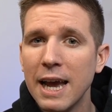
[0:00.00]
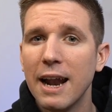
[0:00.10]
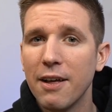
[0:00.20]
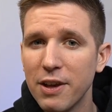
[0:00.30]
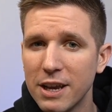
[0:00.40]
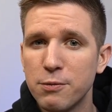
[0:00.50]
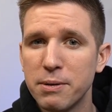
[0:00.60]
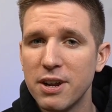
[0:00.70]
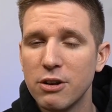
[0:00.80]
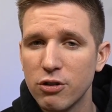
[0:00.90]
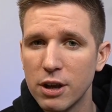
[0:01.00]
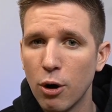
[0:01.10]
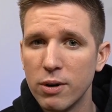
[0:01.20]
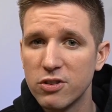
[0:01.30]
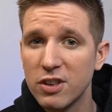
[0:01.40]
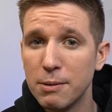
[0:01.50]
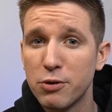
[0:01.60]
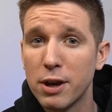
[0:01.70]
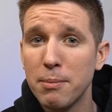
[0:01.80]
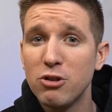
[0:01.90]
and I think he's potentially going to sleep.
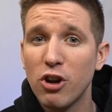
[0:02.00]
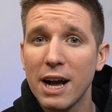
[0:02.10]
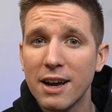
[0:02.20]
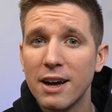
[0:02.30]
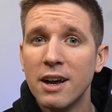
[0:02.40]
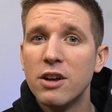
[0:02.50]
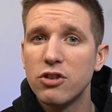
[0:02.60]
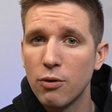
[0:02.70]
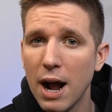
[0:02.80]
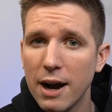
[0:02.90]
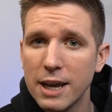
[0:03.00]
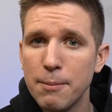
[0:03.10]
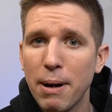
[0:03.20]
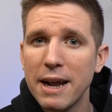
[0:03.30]
So give me Jeka, Saragih by